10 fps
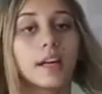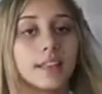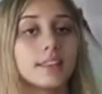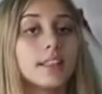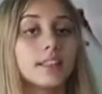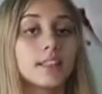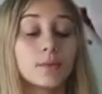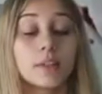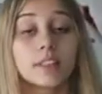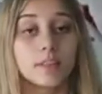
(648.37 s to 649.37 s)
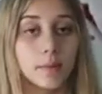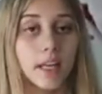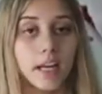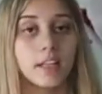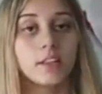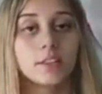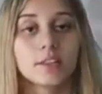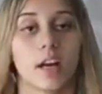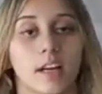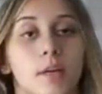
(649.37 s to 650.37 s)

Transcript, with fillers: Okay, so this is what this bikini looks like.